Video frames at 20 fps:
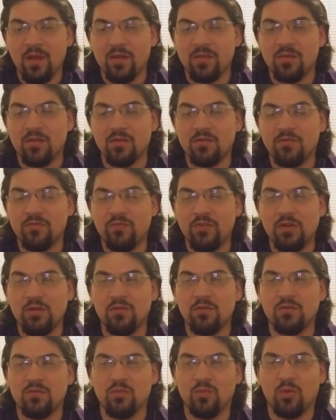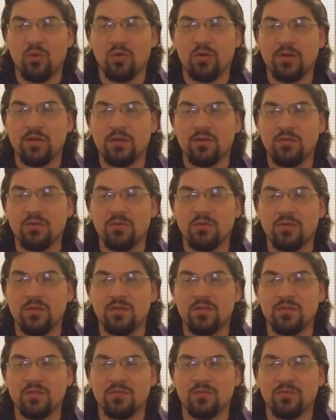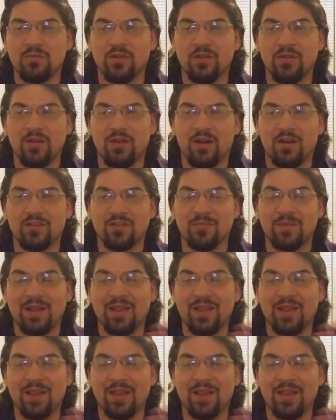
this fused warrior who is really awesome.